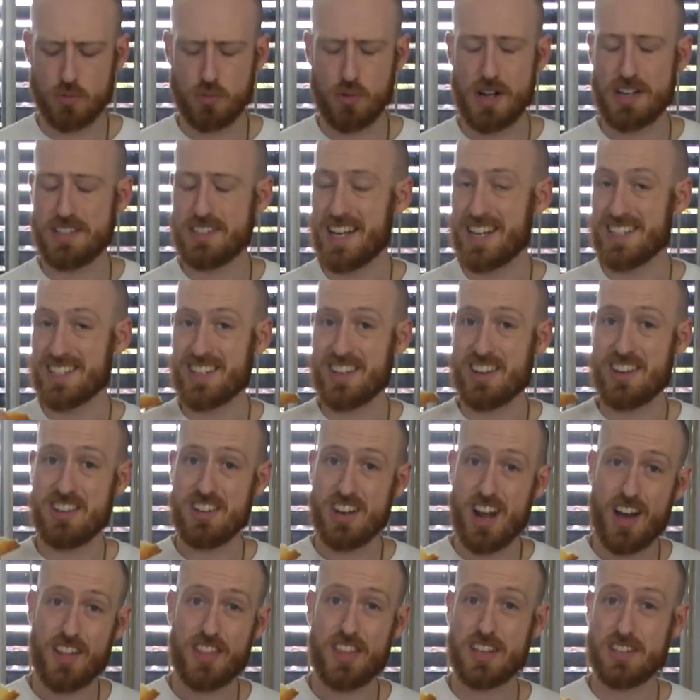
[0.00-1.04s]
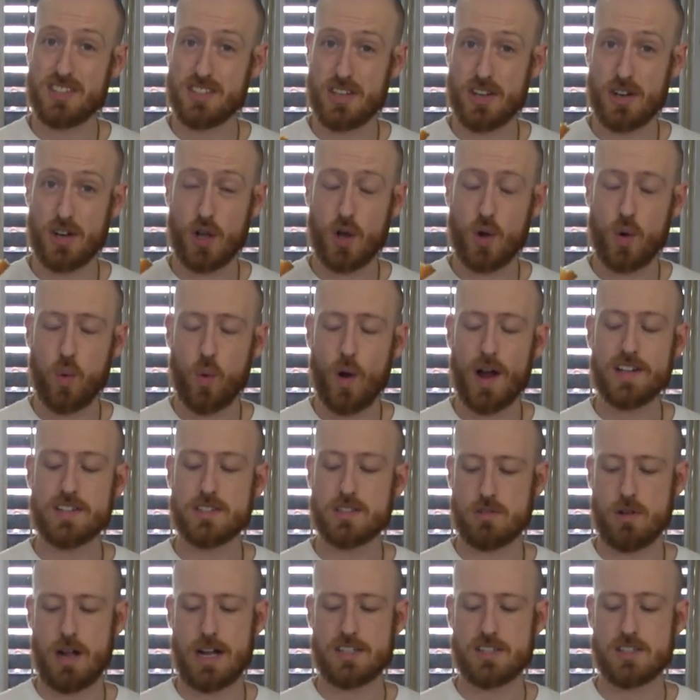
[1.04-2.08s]
bread taste, nothing's gonna quite
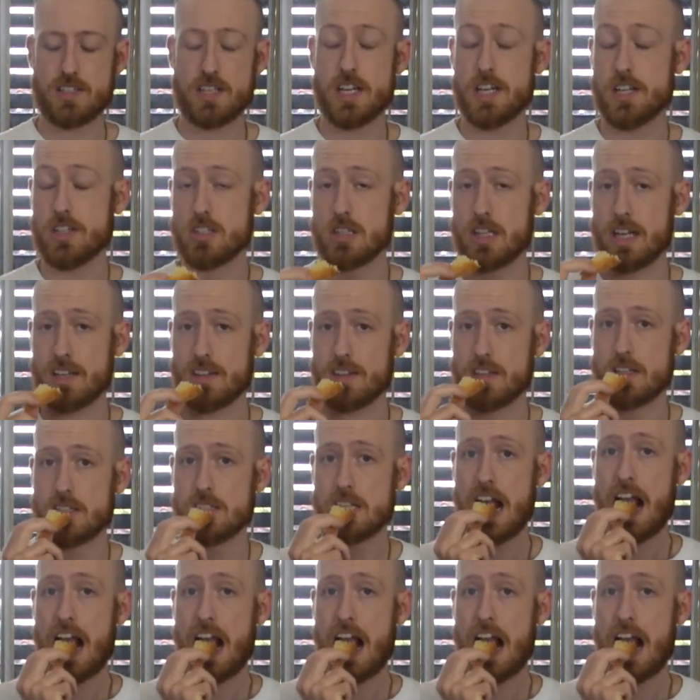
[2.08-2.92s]
scratch the itch like this.